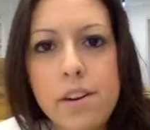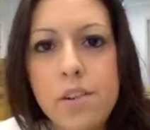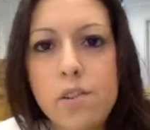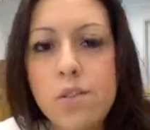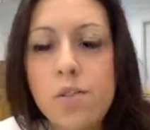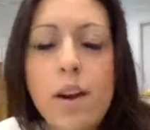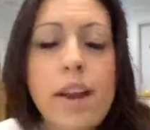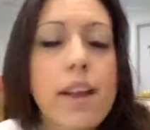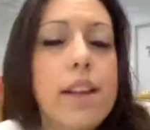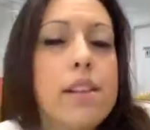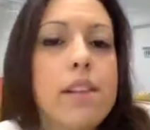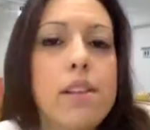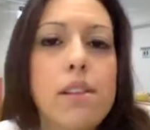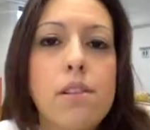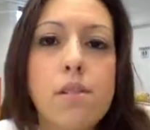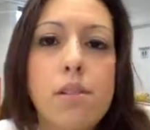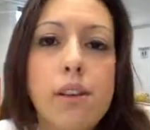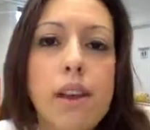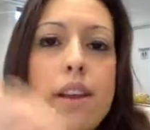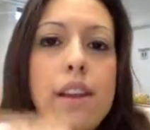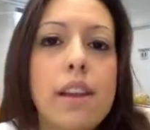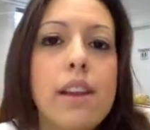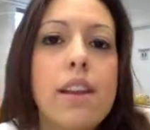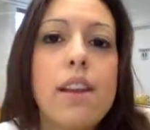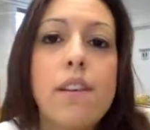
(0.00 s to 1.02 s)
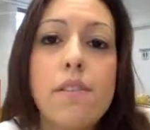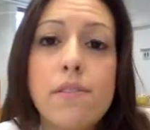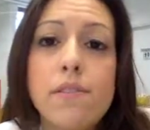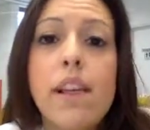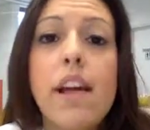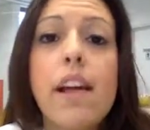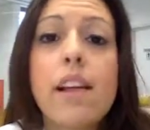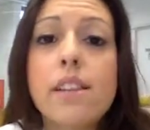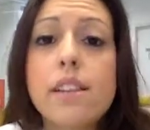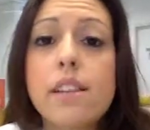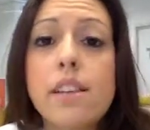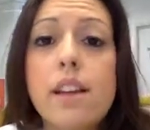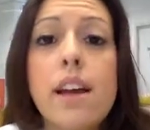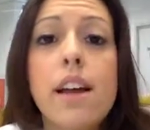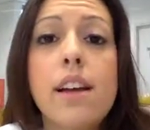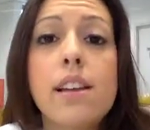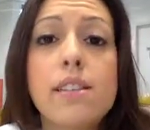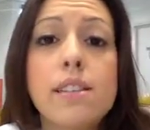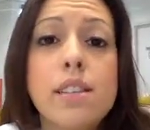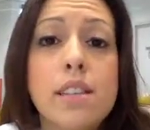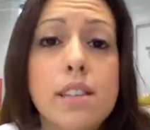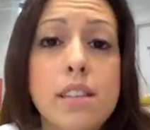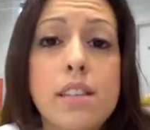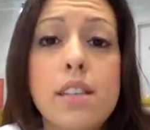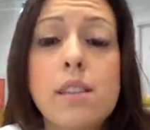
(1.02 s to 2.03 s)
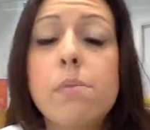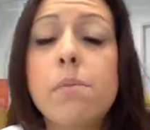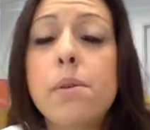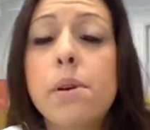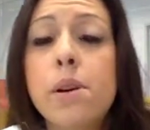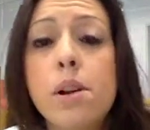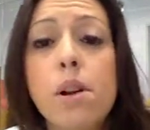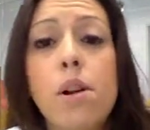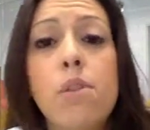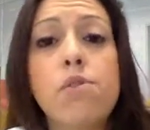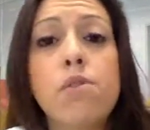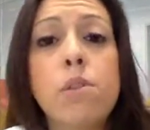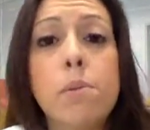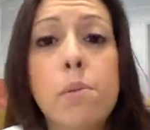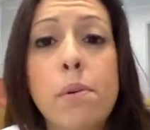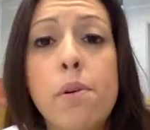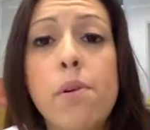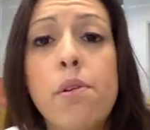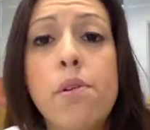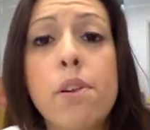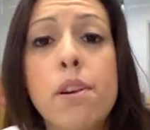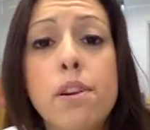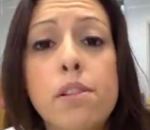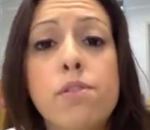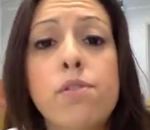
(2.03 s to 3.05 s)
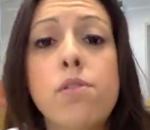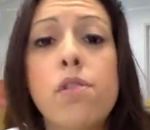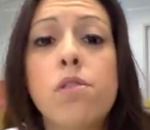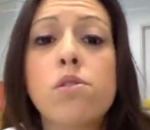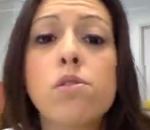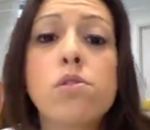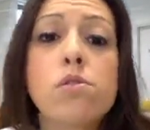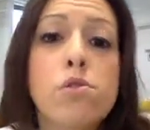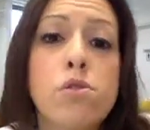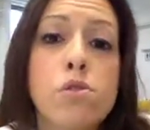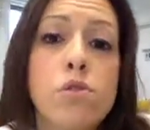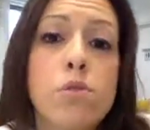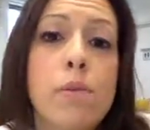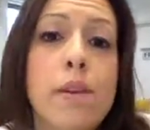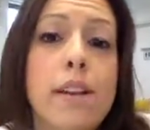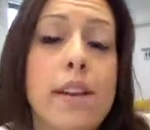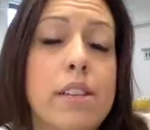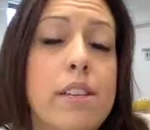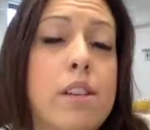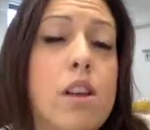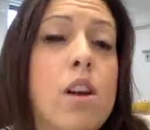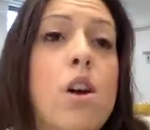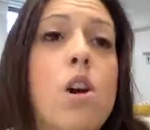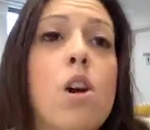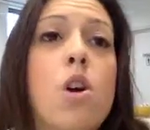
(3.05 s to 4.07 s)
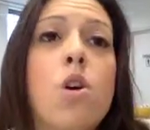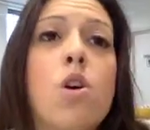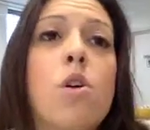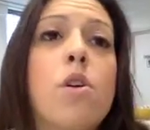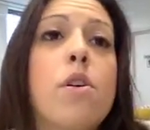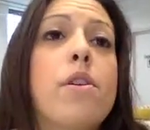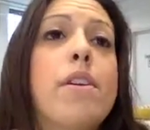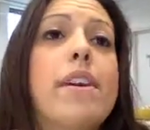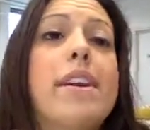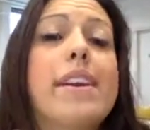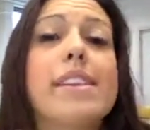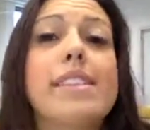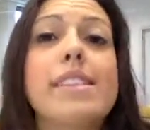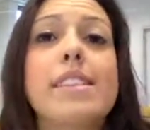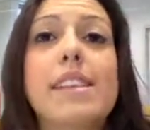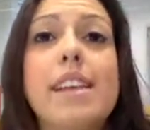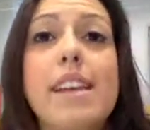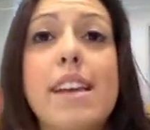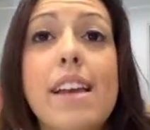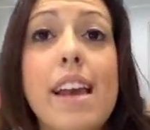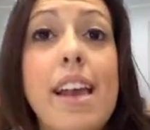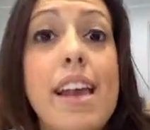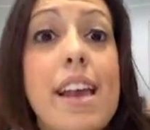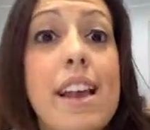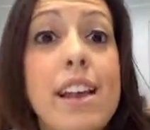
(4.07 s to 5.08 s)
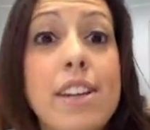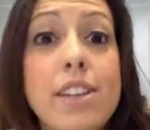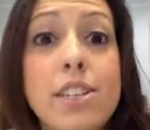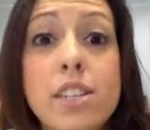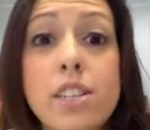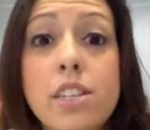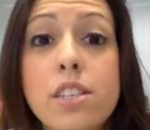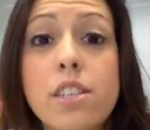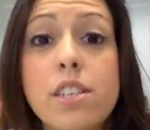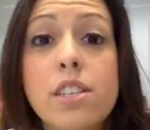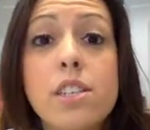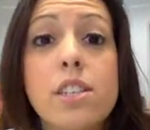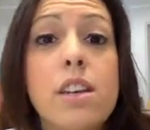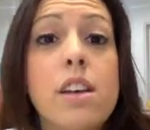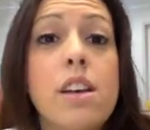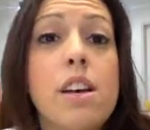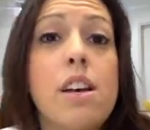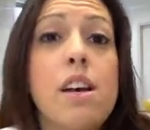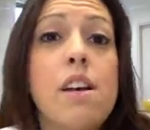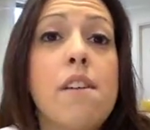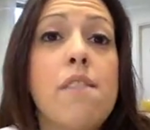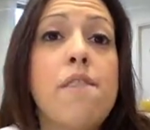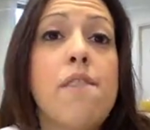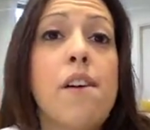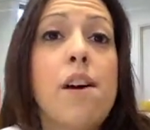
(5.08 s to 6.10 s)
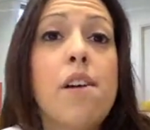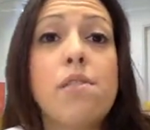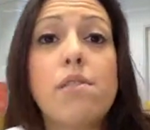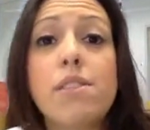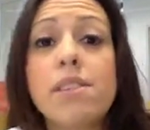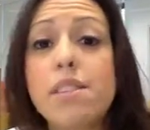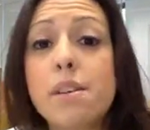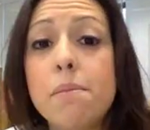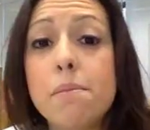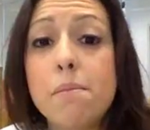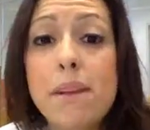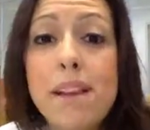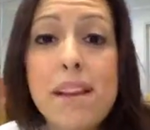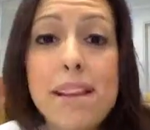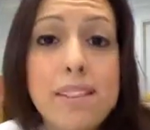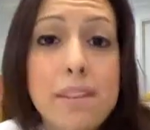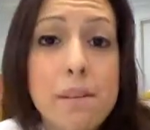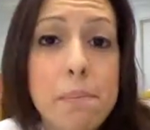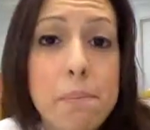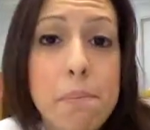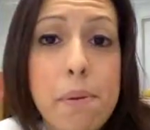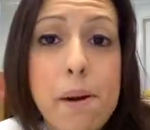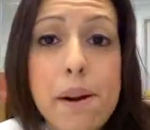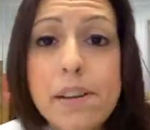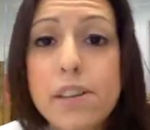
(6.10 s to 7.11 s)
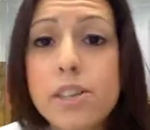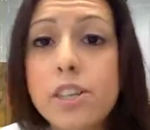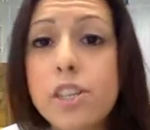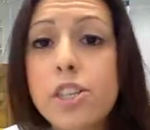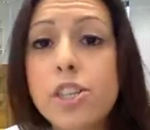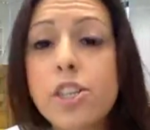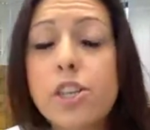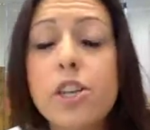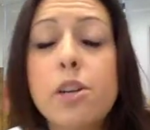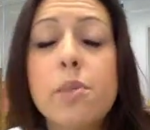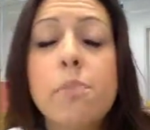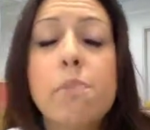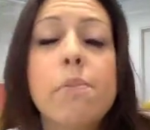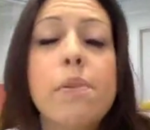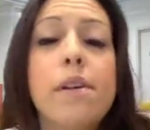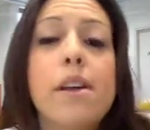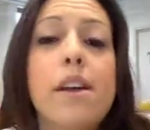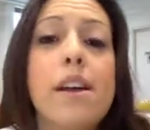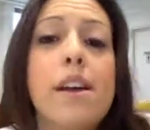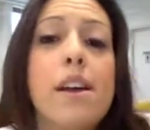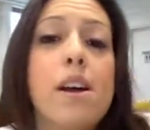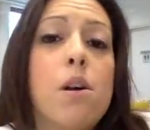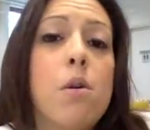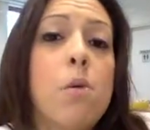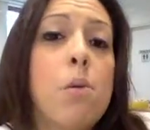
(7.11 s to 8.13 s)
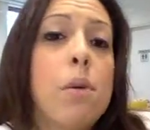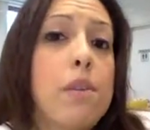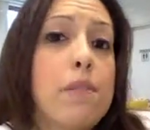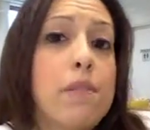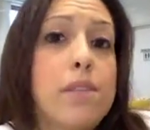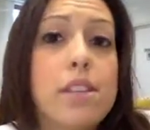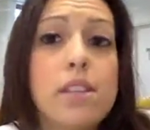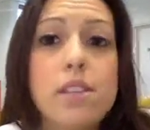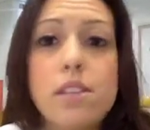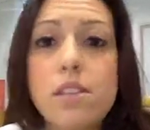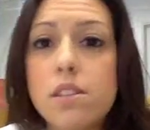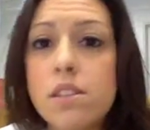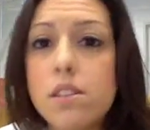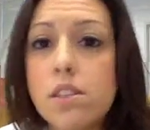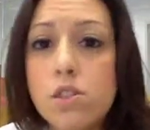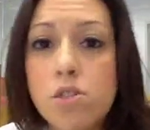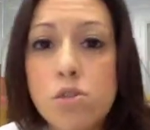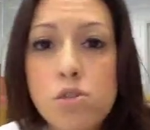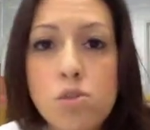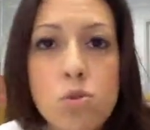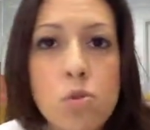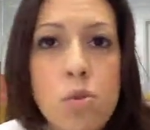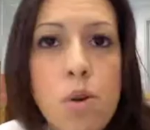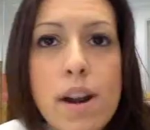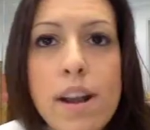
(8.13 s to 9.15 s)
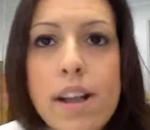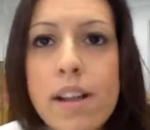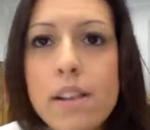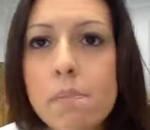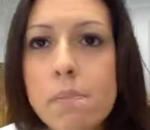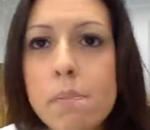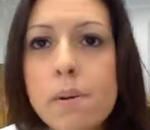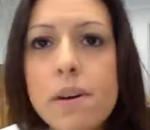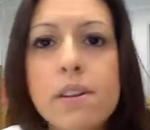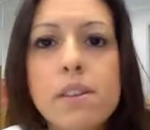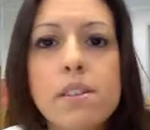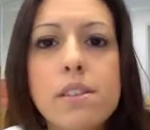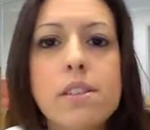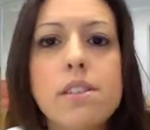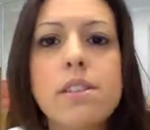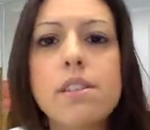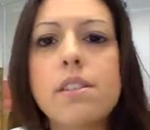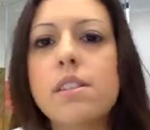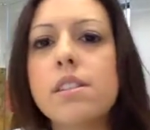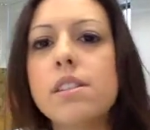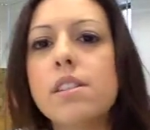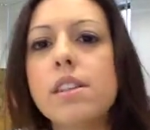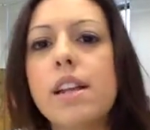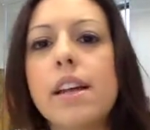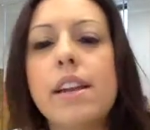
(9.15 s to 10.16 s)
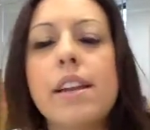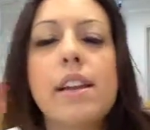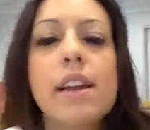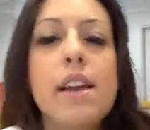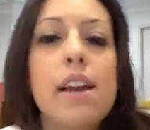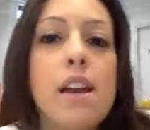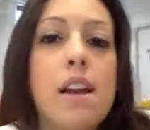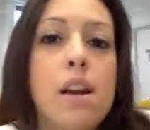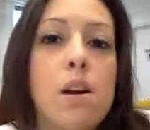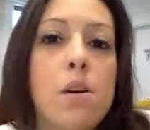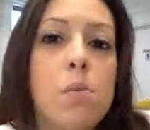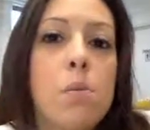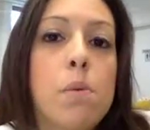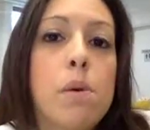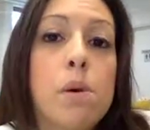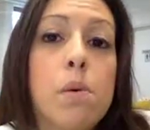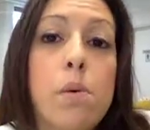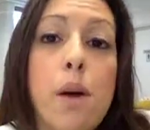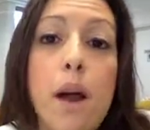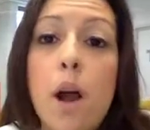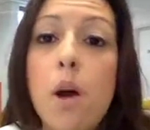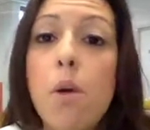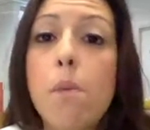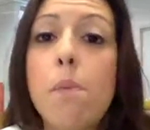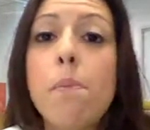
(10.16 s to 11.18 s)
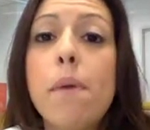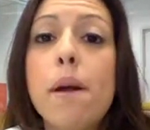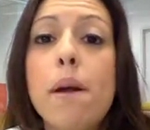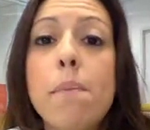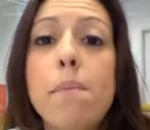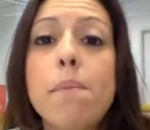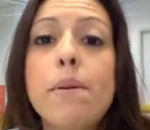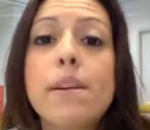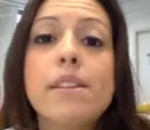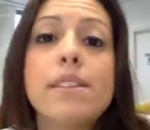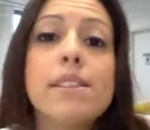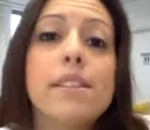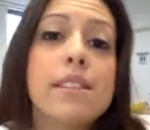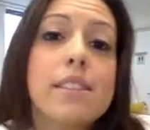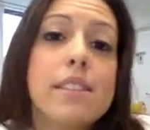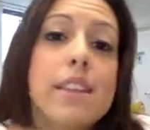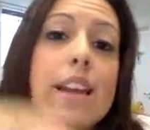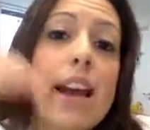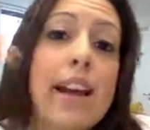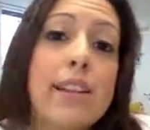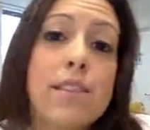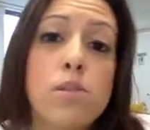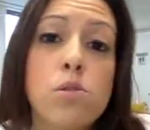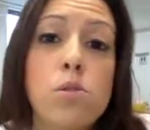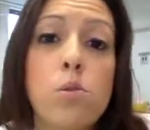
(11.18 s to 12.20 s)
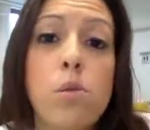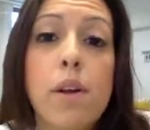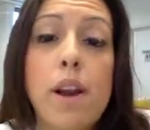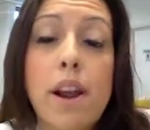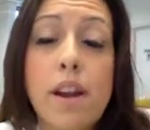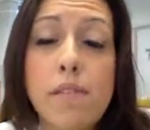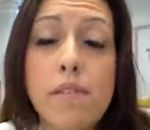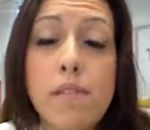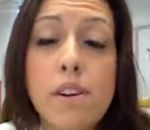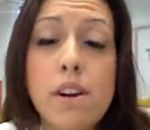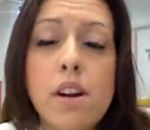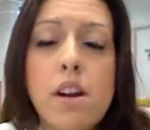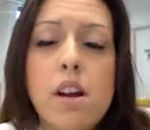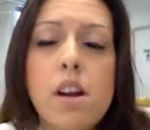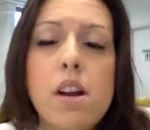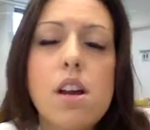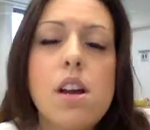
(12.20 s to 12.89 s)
Great, you can give that as the summary of the progress for those 2 weeks. Or you can say, hey, I just found this amazing partnership with this great person that will help my business get to whatever.